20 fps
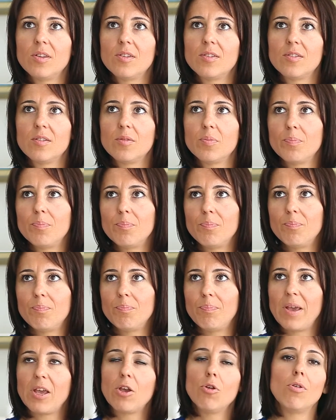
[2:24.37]

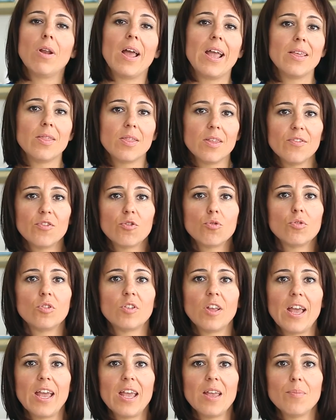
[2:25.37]
speculative to
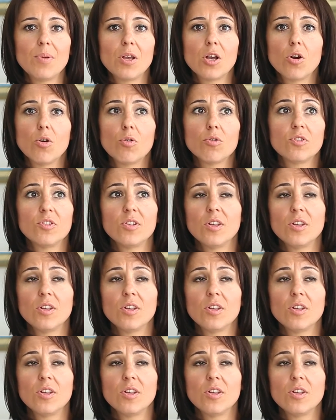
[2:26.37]
say because